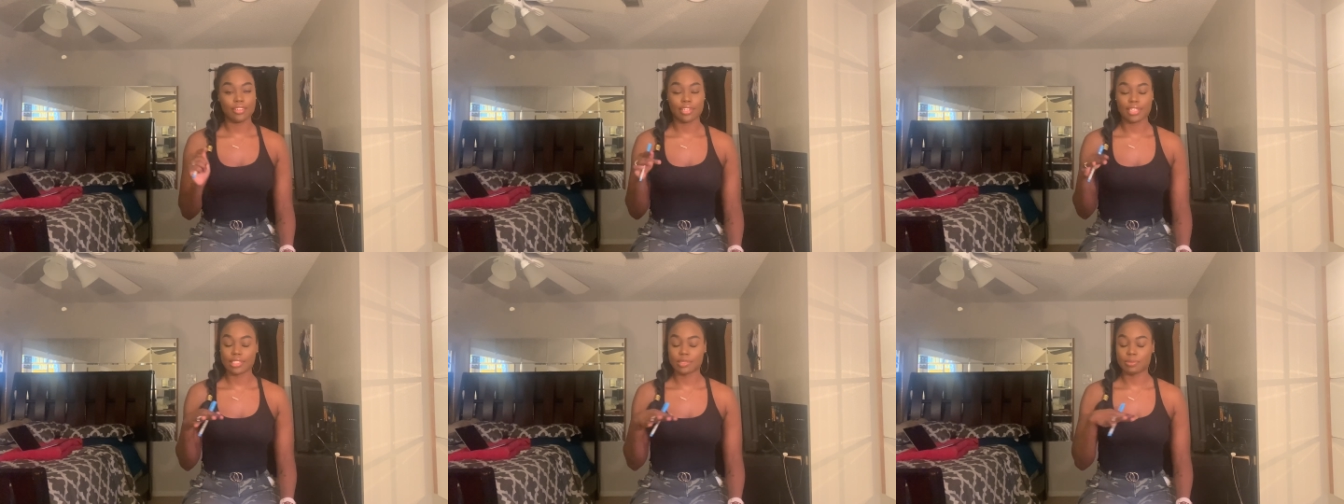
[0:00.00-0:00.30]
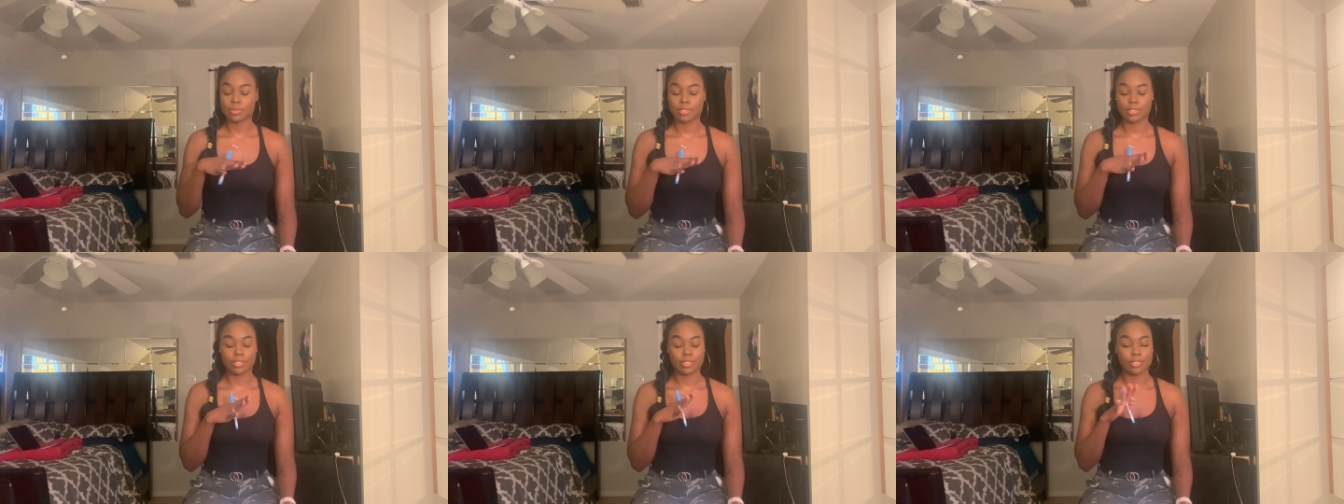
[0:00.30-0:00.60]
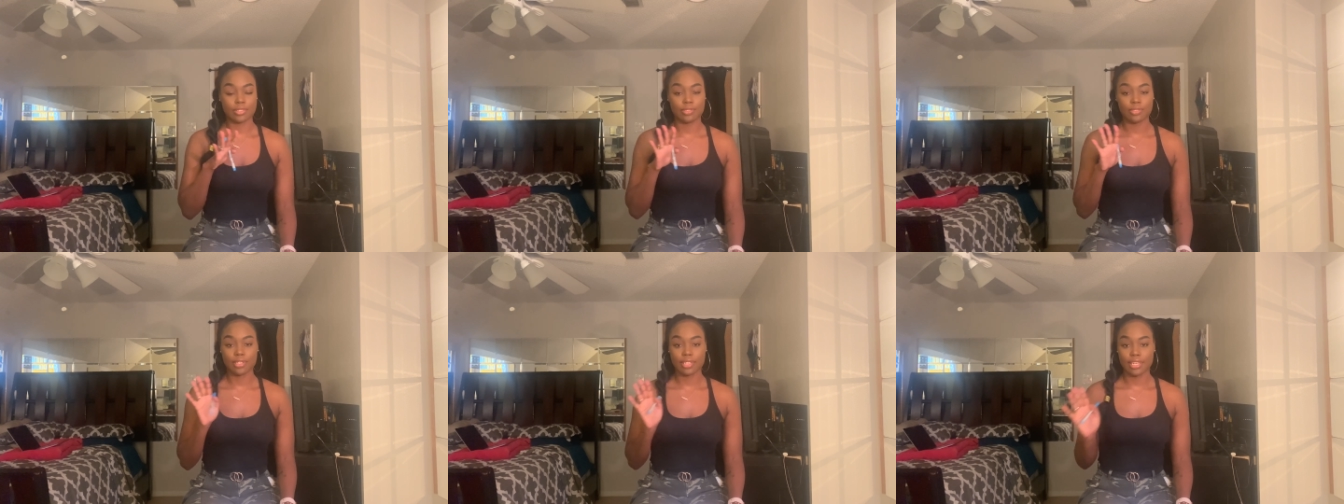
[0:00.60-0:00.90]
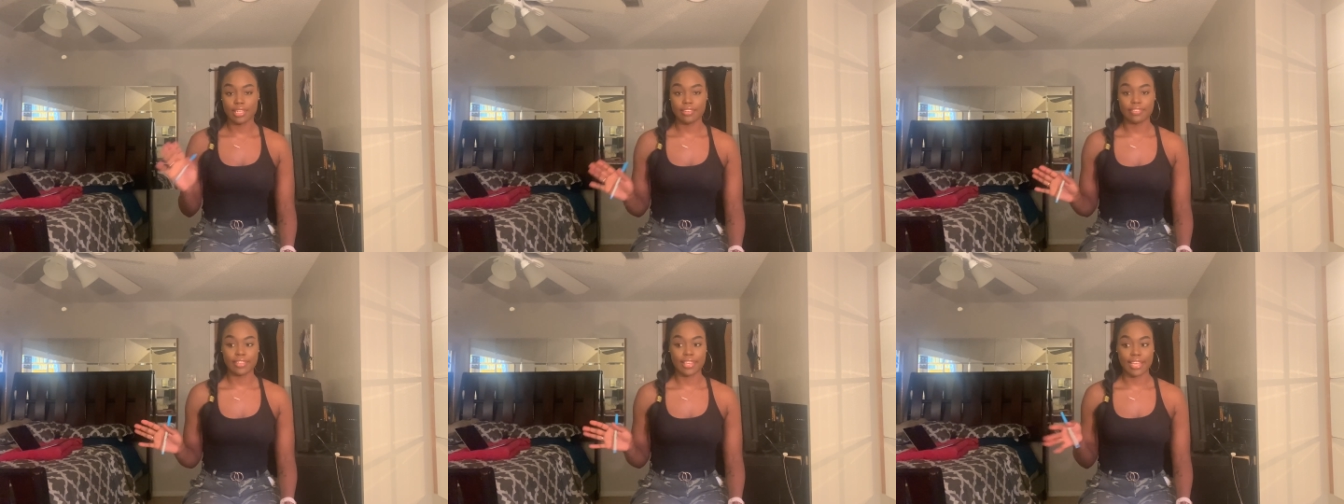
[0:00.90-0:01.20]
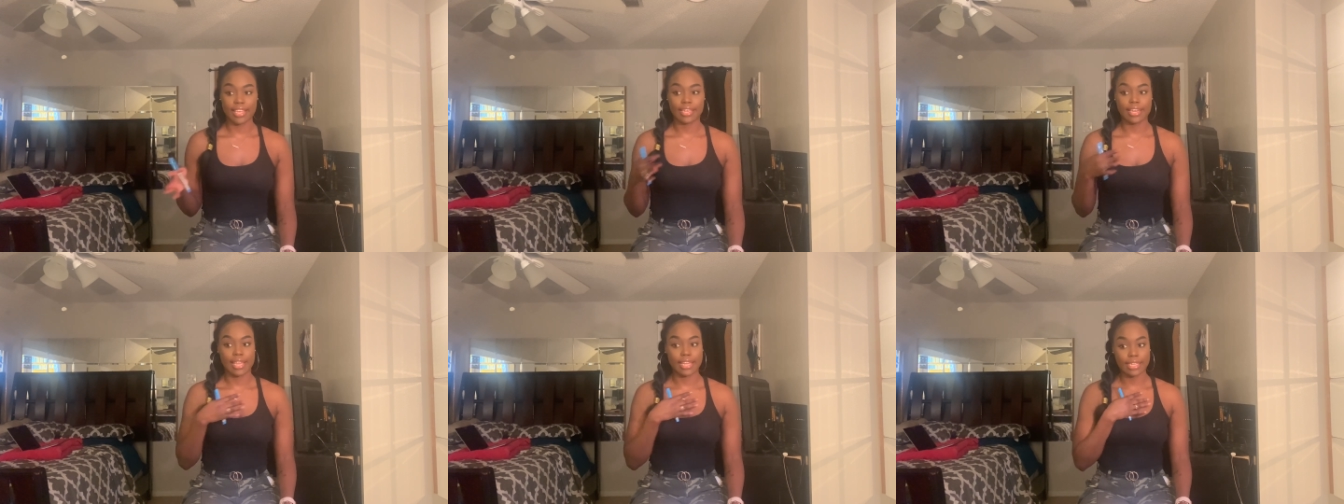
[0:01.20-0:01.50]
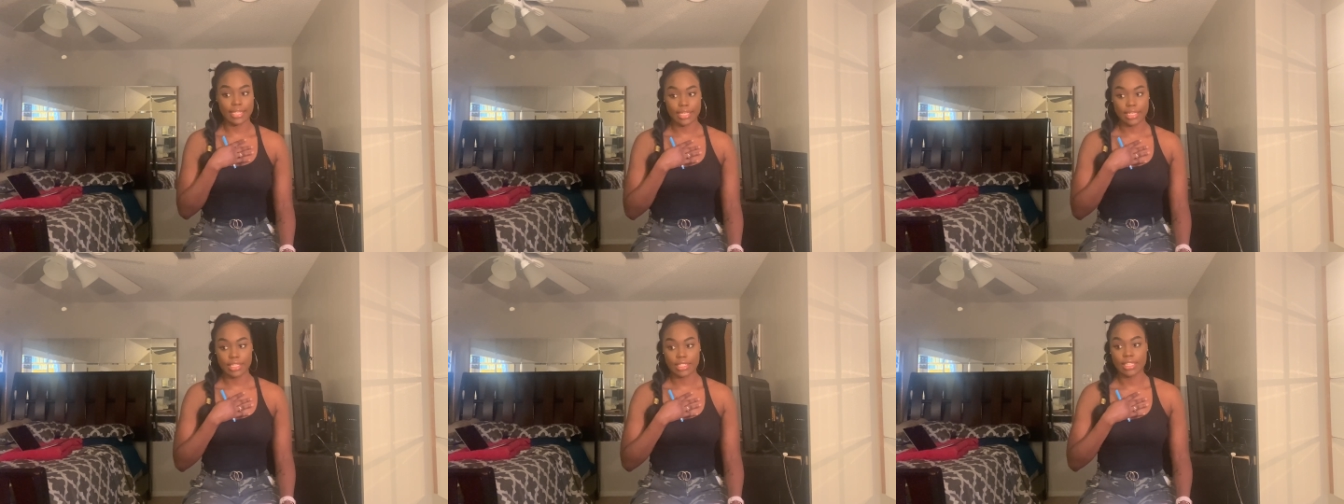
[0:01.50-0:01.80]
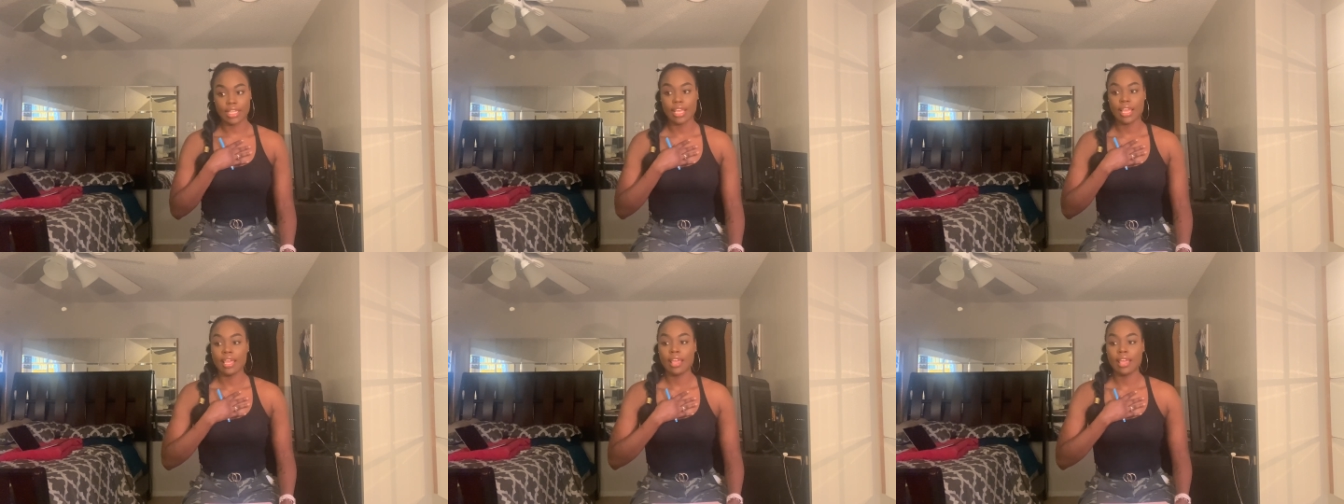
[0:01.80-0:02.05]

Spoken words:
You're not supposed to do any of that, and I didn't,